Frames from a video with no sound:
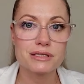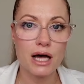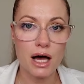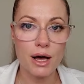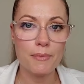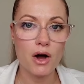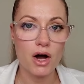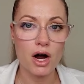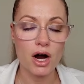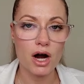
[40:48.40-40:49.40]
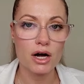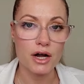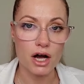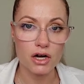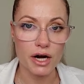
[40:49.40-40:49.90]
some are
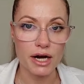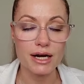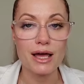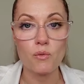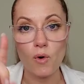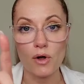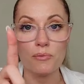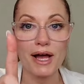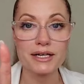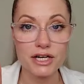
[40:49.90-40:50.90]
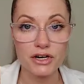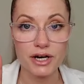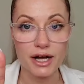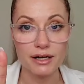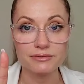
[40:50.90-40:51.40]
not great. And one
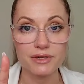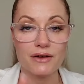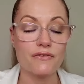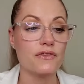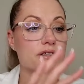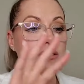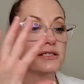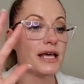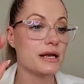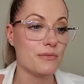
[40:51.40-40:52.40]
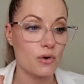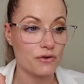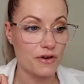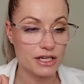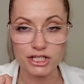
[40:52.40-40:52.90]
bacteria, if this is any
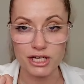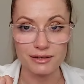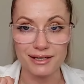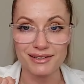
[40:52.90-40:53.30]
motivation